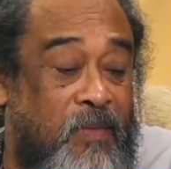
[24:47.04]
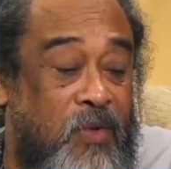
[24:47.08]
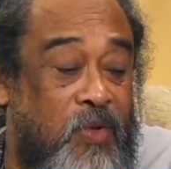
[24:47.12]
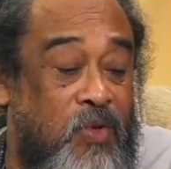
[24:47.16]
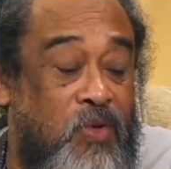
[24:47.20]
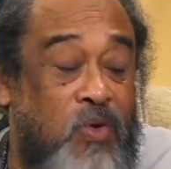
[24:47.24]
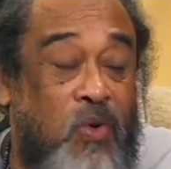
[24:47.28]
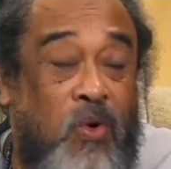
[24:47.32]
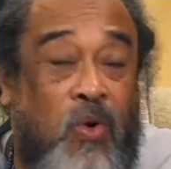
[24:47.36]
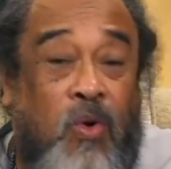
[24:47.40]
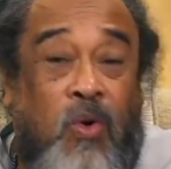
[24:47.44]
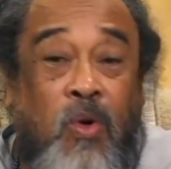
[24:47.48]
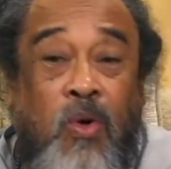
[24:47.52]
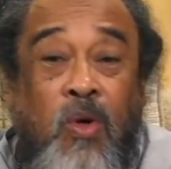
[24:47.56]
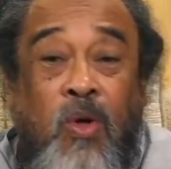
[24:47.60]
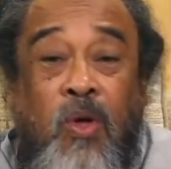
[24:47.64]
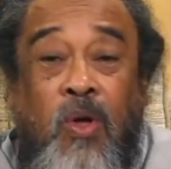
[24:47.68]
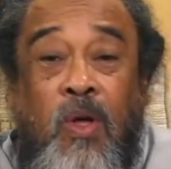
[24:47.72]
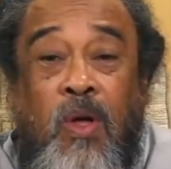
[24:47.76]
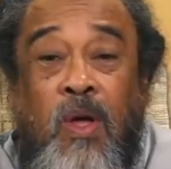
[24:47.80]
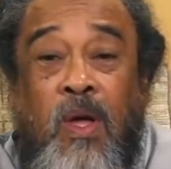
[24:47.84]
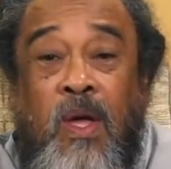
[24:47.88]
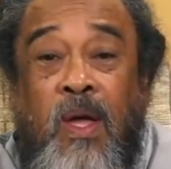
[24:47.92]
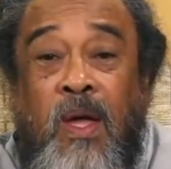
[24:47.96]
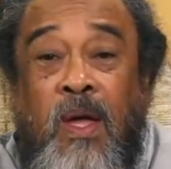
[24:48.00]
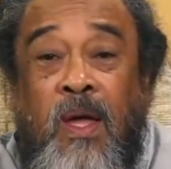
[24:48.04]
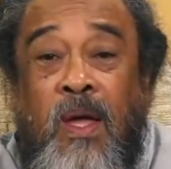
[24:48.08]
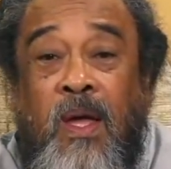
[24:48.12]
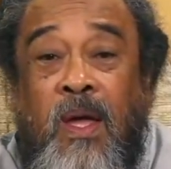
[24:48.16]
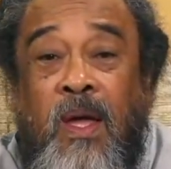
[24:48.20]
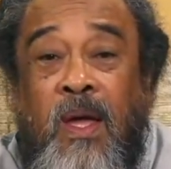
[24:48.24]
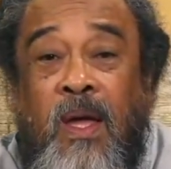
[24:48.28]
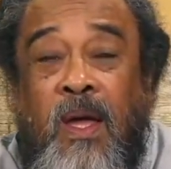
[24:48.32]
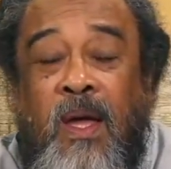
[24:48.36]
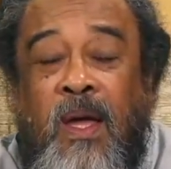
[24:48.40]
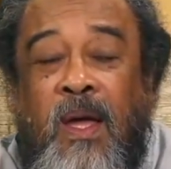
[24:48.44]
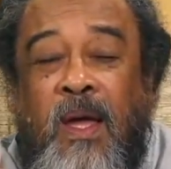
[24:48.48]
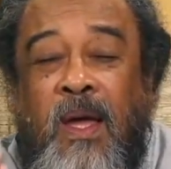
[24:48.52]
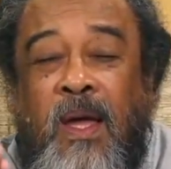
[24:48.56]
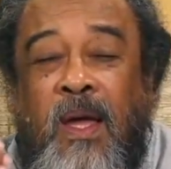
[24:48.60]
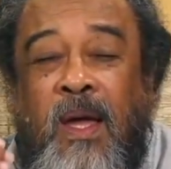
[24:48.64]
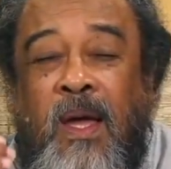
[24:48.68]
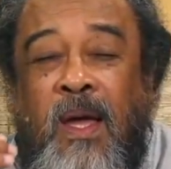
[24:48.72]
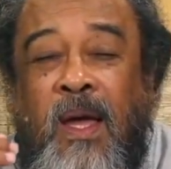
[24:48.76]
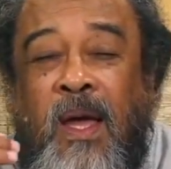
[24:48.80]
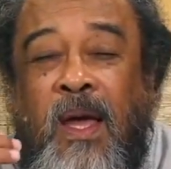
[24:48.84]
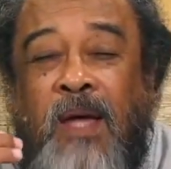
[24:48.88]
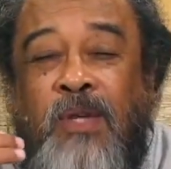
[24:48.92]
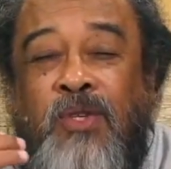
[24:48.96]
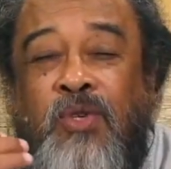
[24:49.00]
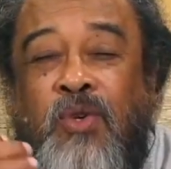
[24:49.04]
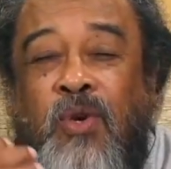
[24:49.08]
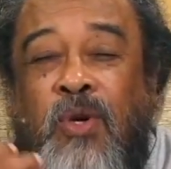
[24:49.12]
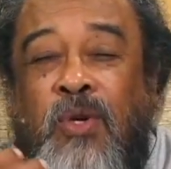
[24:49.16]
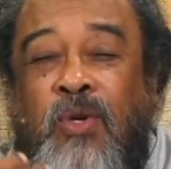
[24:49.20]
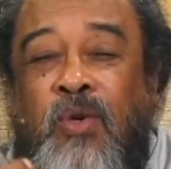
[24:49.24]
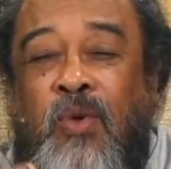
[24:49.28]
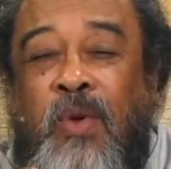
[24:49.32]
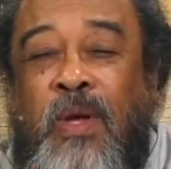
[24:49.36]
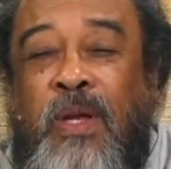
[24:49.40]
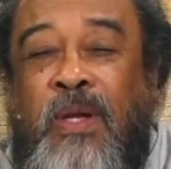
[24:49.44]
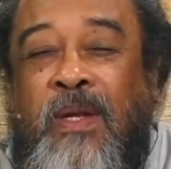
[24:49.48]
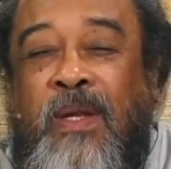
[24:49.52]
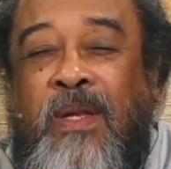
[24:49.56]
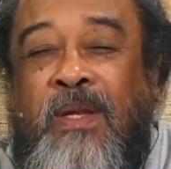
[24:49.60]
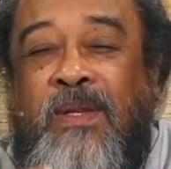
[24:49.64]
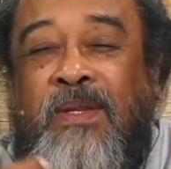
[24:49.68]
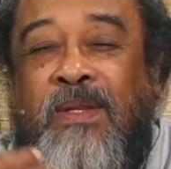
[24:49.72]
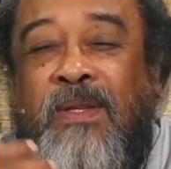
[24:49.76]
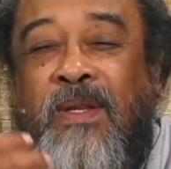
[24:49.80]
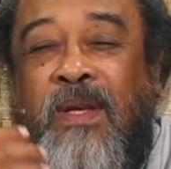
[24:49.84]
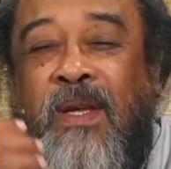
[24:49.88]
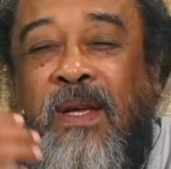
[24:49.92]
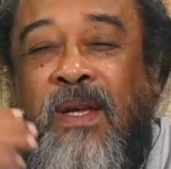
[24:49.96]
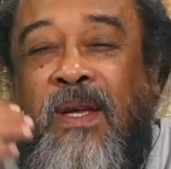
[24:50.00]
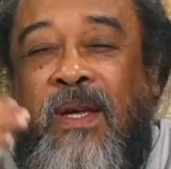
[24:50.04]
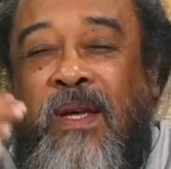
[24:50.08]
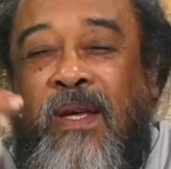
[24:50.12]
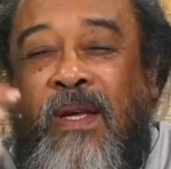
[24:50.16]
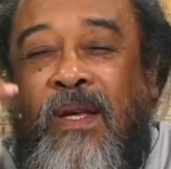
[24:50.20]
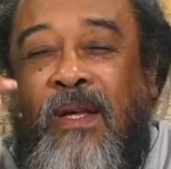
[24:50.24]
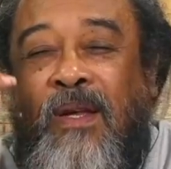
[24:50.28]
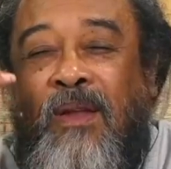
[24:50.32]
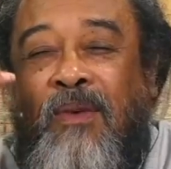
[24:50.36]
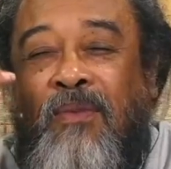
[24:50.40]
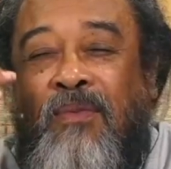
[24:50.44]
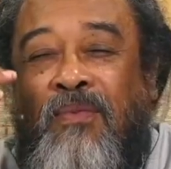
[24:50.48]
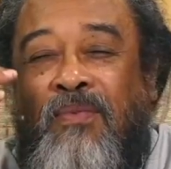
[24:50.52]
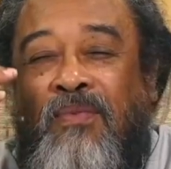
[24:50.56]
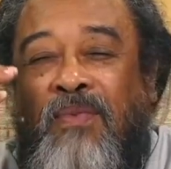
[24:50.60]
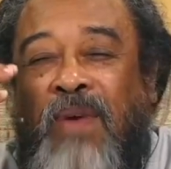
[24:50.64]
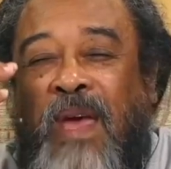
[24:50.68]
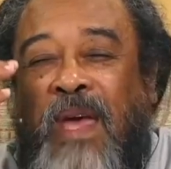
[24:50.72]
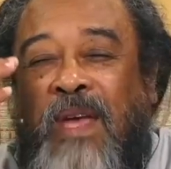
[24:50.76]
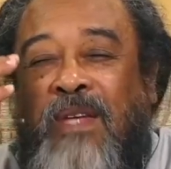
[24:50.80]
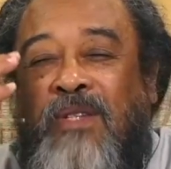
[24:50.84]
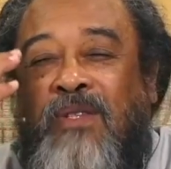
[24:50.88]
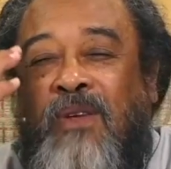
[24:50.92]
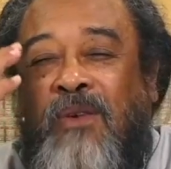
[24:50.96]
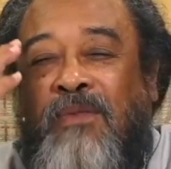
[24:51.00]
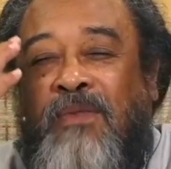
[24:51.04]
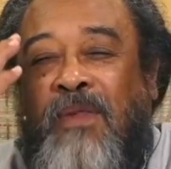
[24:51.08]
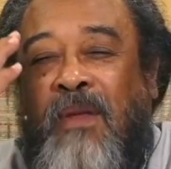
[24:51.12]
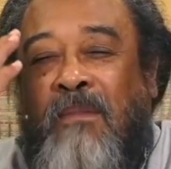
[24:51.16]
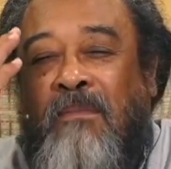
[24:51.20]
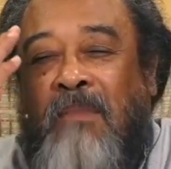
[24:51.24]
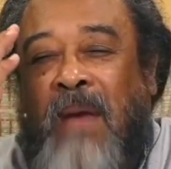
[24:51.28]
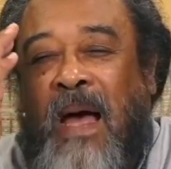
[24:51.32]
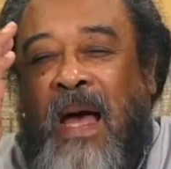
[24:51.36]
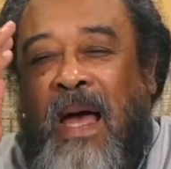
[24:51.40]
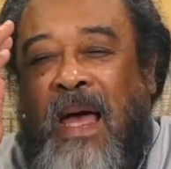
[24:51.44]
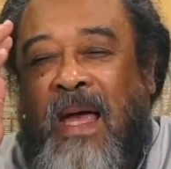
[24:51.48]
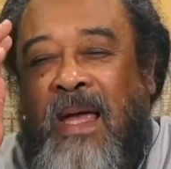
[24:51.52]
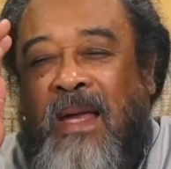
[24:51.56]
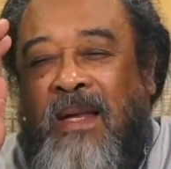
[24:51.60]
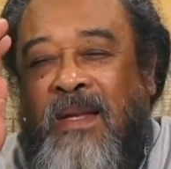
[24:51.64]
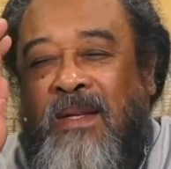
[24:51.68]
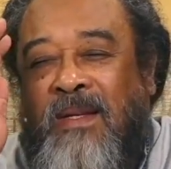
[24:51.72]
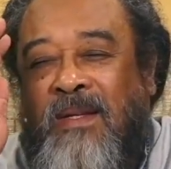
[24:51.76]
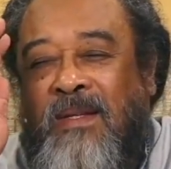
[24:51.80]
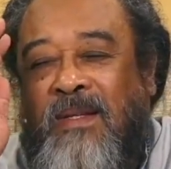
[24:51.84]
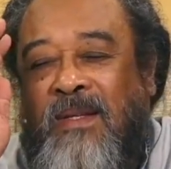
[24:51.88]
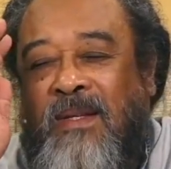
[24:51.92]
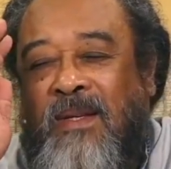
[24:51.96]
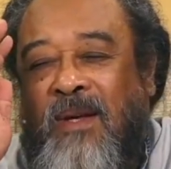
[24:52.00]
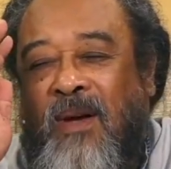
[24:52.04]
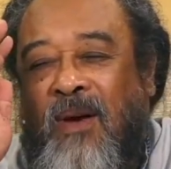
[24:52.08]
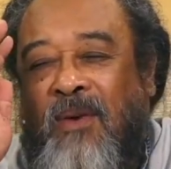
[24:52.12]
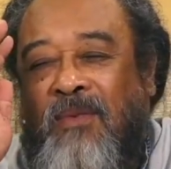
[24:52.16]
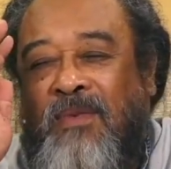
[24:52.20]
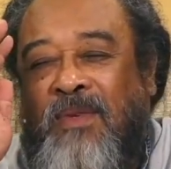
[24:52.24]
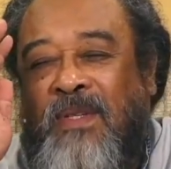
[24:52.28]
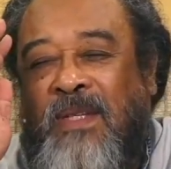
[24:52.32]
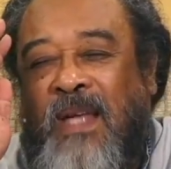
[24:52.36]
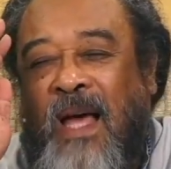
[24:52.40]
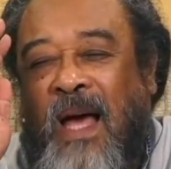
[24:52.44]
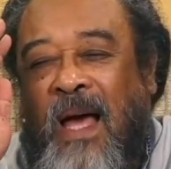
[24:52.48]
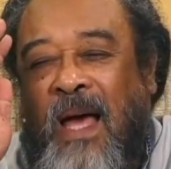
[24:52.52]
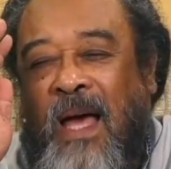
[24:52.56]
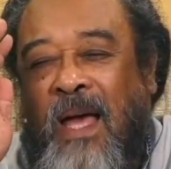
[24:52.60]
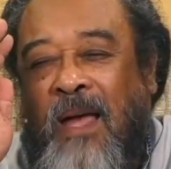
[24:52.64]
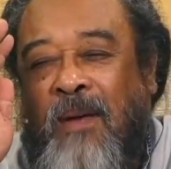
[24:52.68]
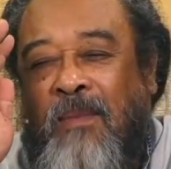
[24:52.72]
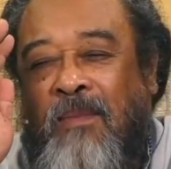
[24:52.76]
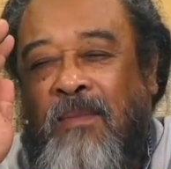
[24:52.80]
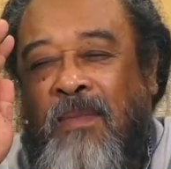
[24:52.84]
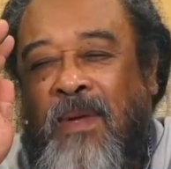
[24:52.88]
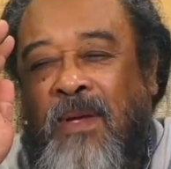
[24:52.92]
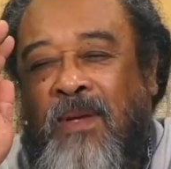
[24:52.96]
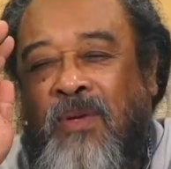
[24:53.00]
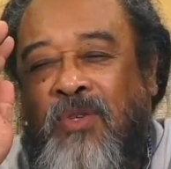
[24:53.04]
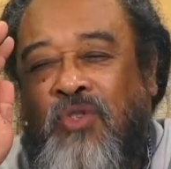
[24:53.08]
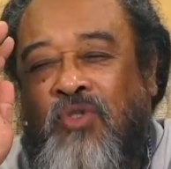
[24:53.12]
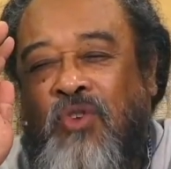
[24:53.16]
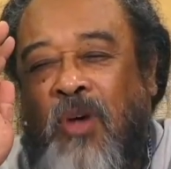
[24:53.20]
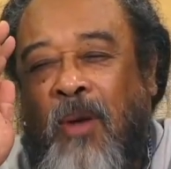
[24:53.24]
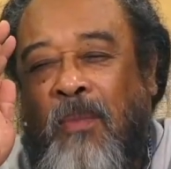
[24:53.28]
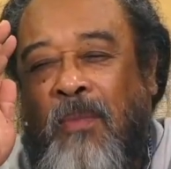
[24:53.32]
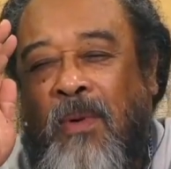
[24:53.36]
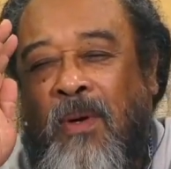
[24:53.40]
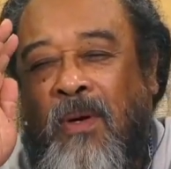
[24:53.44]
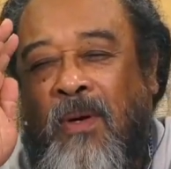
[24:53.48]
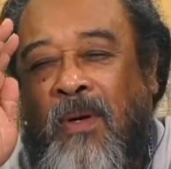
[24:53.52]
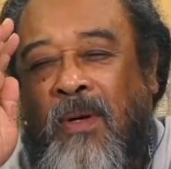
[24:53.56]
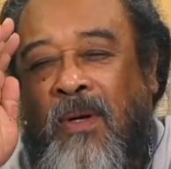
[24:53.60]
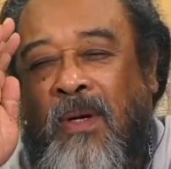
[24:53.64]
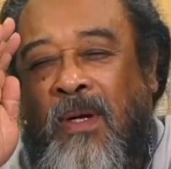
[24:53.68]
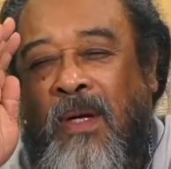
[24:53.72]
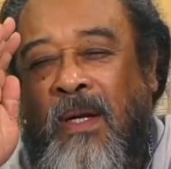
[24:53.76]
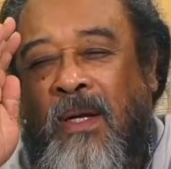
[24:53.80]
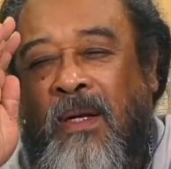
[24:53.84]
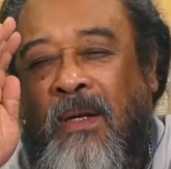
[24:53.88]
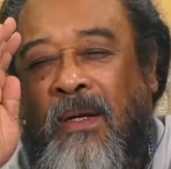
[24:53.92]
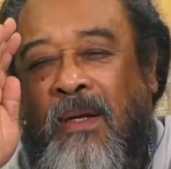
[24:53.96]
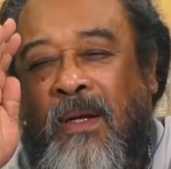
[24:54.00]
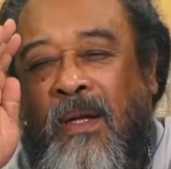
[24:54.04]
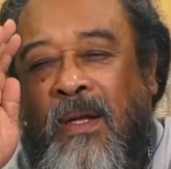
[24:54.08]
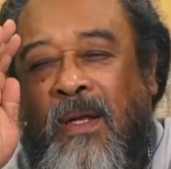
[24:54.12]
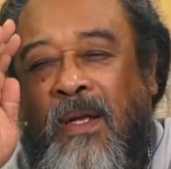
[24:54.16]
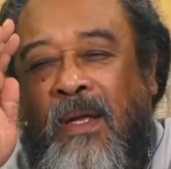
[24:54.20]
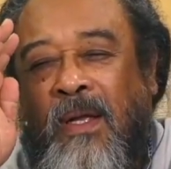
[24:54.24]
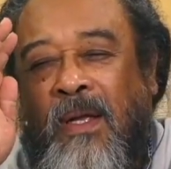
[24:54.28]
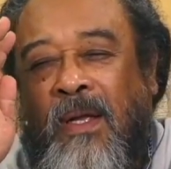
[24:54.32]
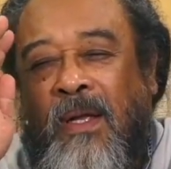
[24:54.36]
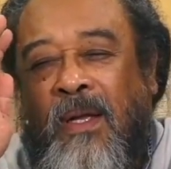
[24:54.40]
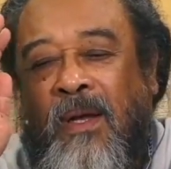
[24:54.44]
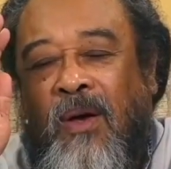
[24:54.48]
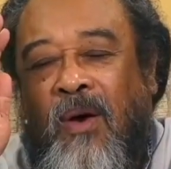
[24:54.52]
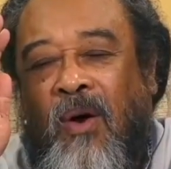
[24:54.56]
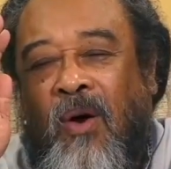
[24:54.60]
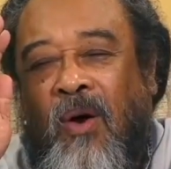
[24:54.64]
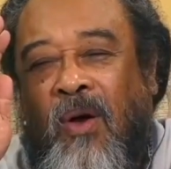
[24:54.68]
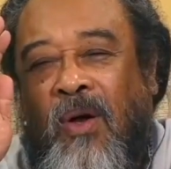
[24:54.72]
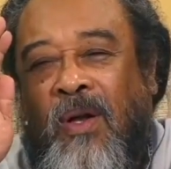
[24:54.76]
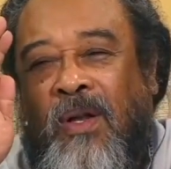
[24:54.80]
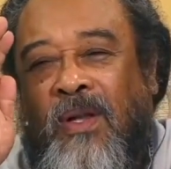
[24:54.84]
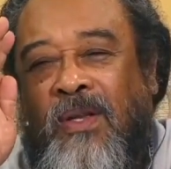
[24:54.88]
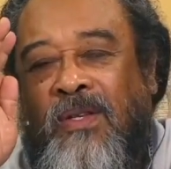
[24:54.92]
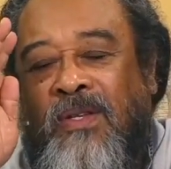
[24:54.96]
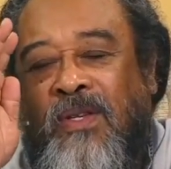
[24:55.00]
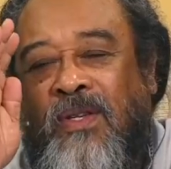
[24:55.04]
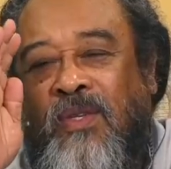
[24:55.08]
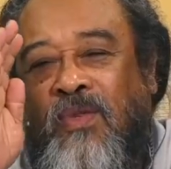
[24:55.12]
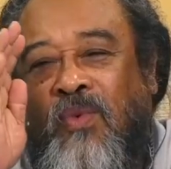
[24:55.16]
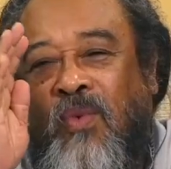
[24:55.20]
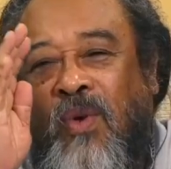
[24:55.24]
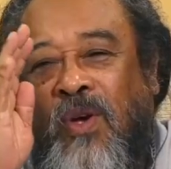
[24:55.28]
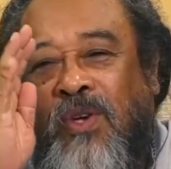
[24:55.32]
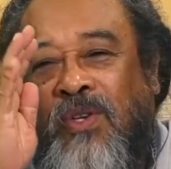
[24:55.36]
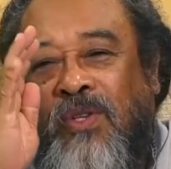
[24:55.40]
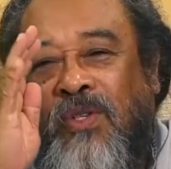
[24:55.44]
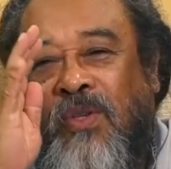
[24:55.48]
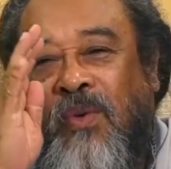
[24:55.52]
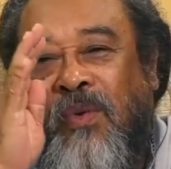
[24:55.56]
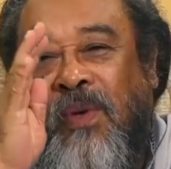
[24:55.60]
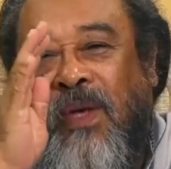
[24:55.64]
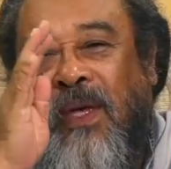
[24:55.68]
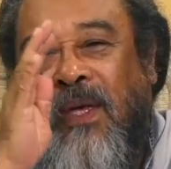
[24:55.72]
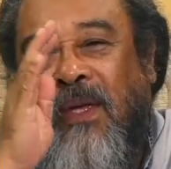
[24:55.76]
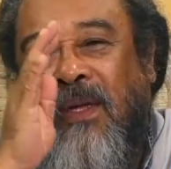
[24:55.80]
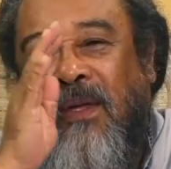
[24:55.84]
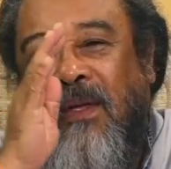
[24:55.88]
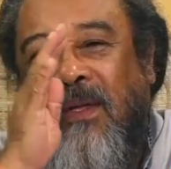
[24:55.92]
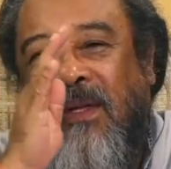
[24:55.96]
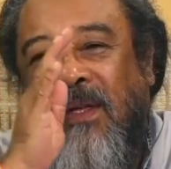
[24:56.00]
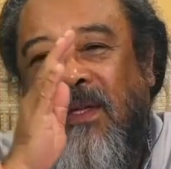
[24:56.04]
So, as you're doing this, the face of the mind, of time and trouble and all this is washed away.